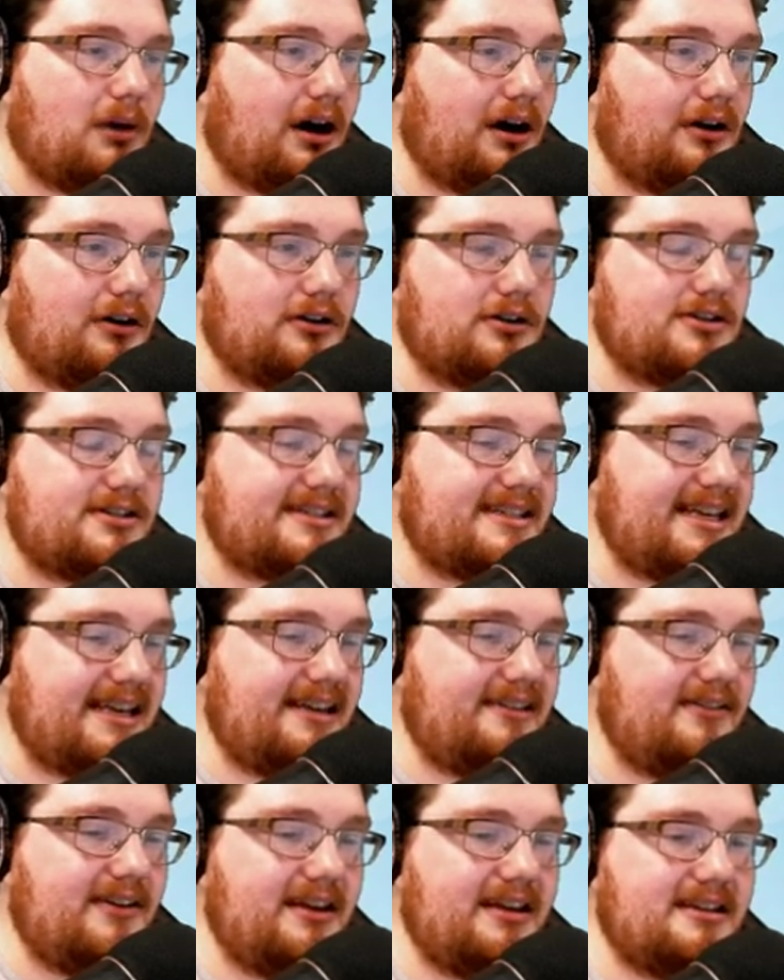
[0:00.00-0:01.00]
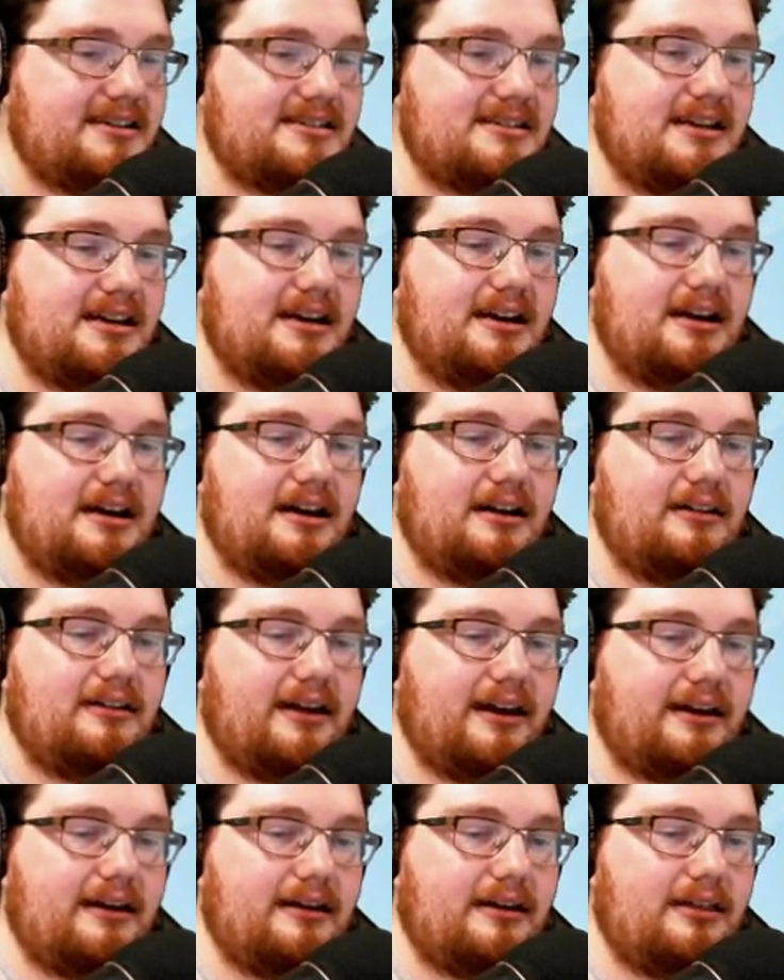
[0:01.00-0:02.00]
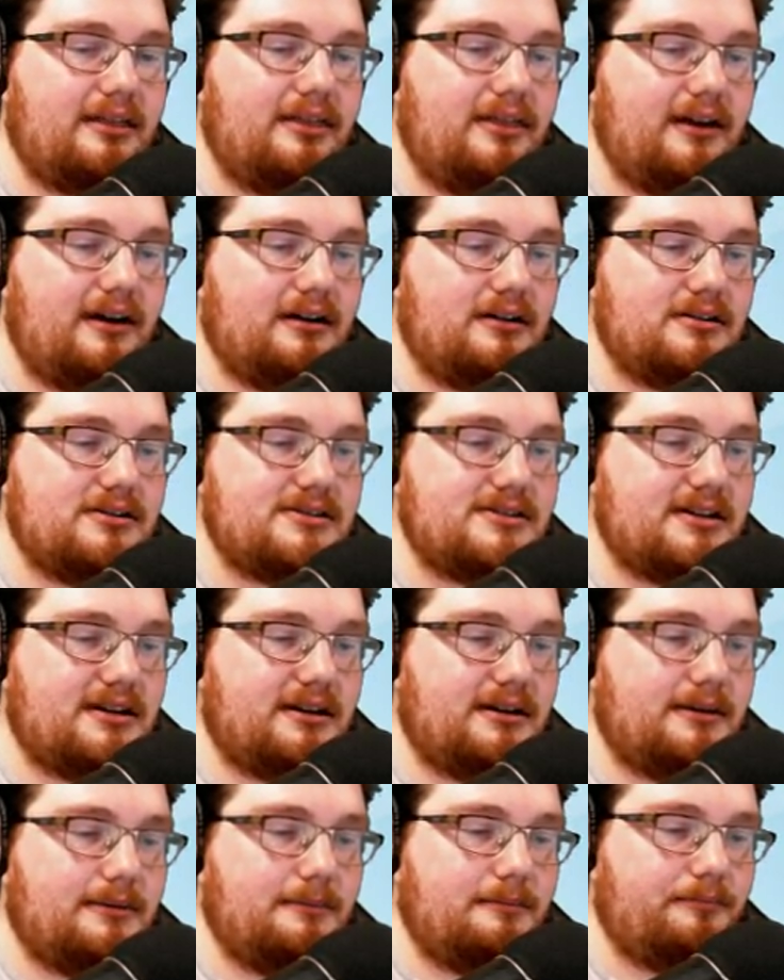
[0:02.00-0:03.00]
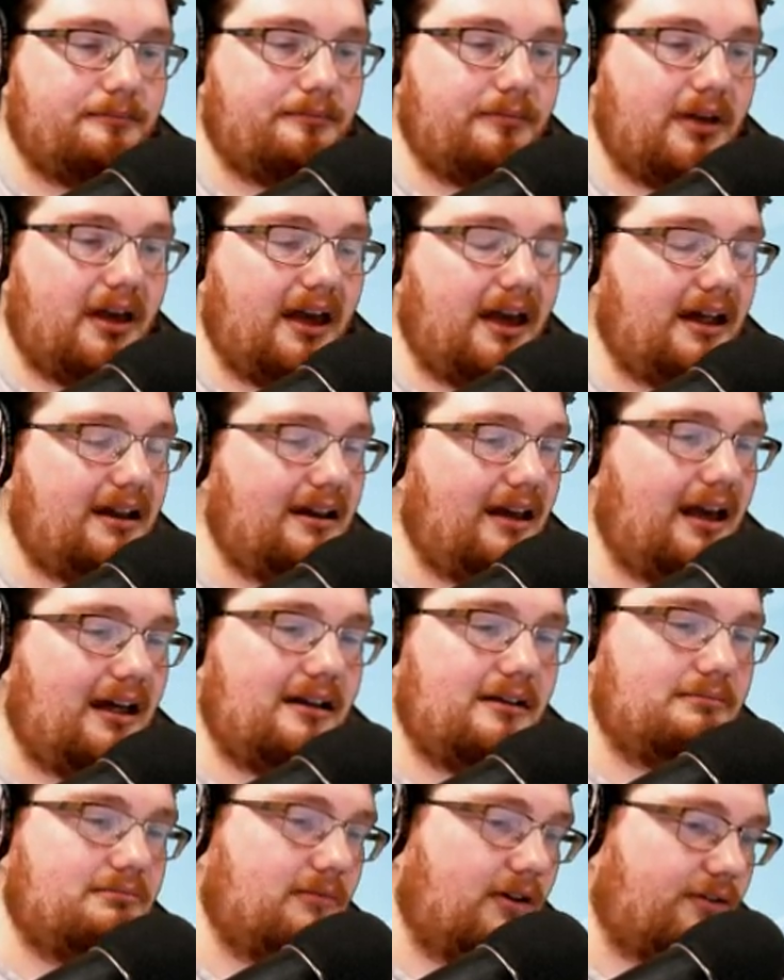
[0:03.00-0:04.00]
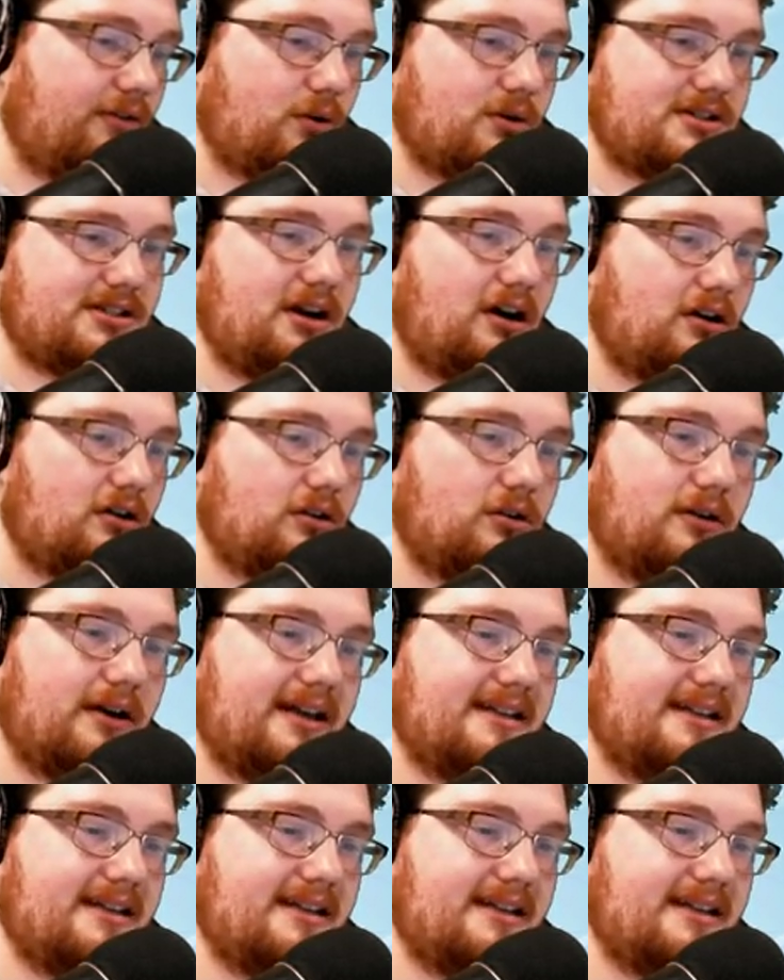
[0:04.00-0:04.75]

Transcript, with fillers: monitors, T Vs, like there's, um, and, and of course the article